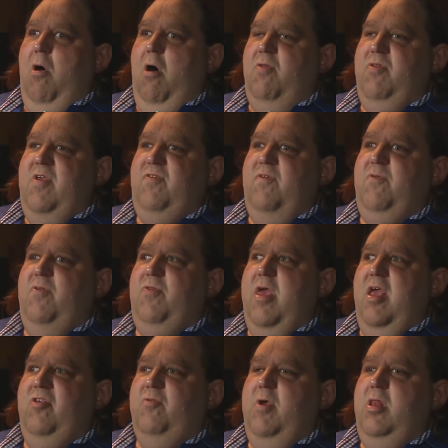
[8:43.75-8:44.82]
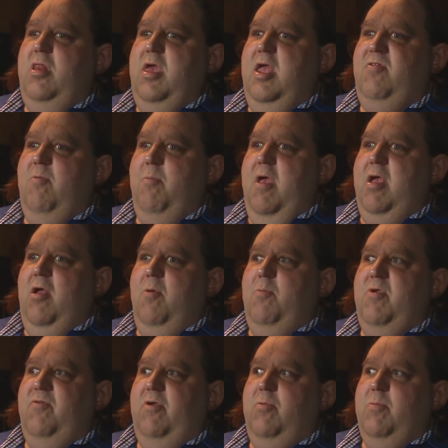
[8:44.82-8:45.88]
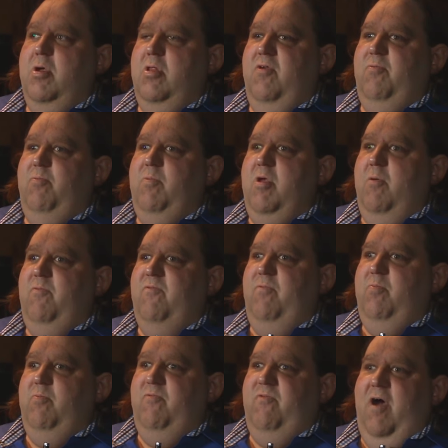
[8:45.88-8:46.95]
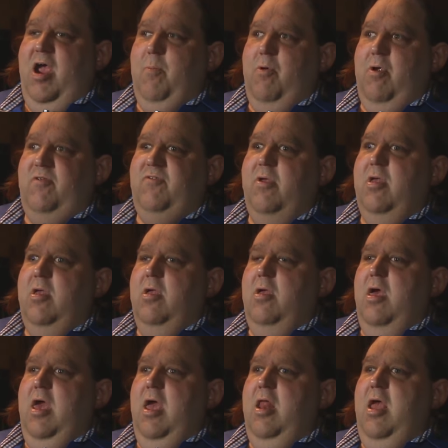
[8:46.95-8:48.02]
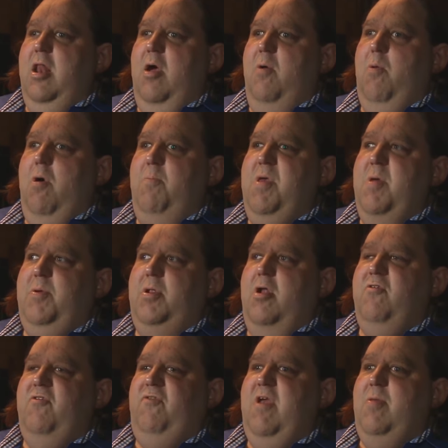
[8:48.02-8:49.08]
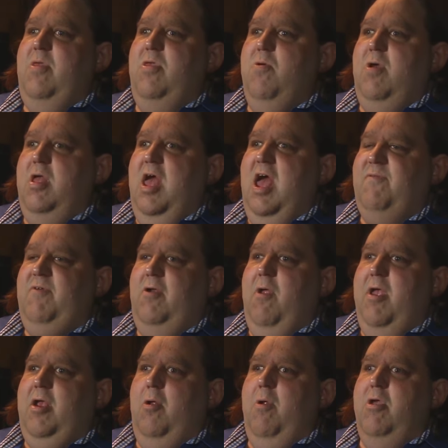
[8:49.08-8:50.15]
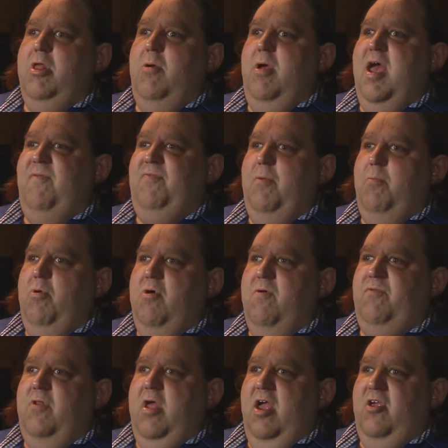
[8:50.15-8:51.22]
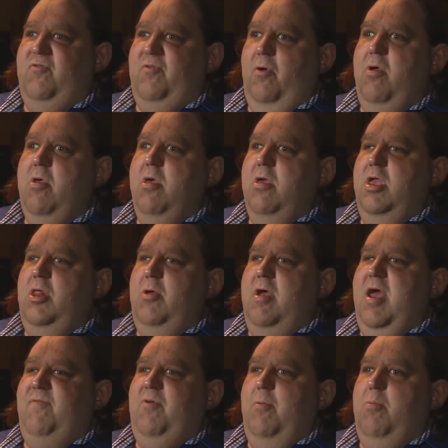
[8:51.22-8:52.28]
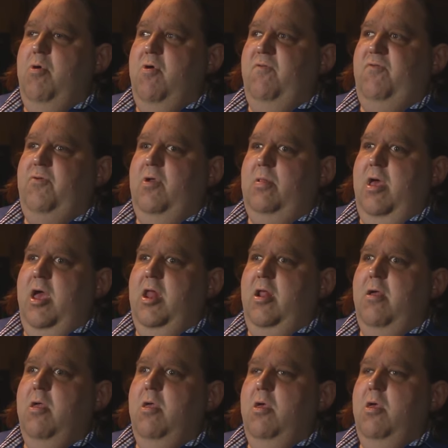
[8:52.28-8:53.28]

all these different things we need to make our music communities you know, vibrant. And, and I want people to understand that you can have a great career. You don't have to move to Nashville. You don't have to move to Atlanta.